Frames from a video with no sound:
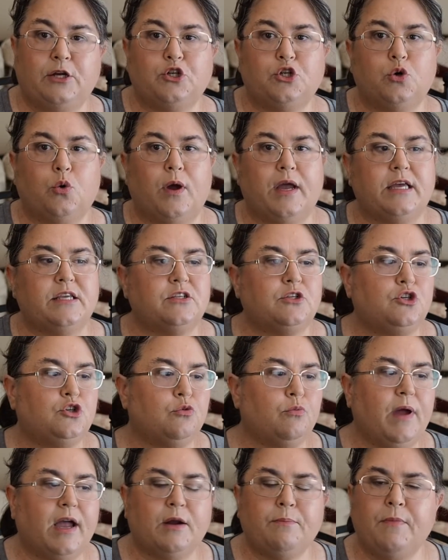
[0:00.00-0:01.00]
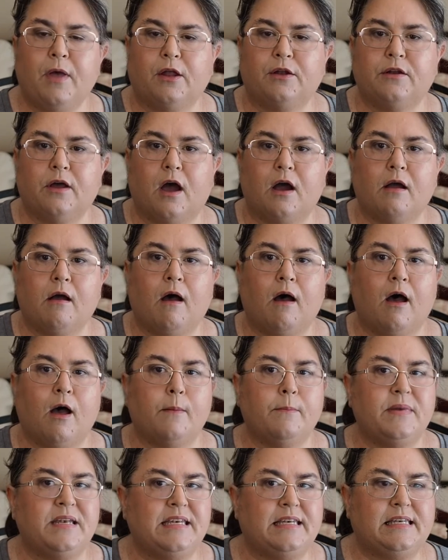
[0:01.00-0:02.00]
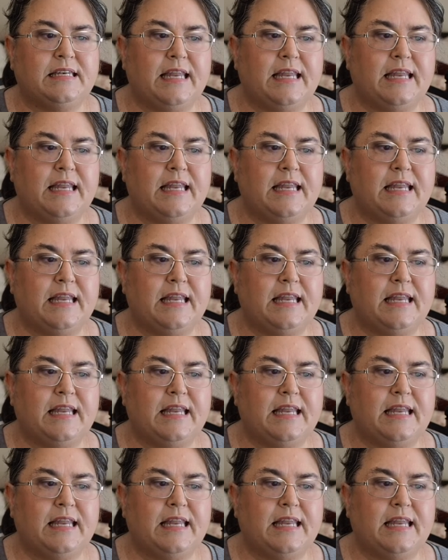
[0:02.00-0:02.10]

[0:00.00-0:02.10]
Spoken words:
Choice, directmail.com,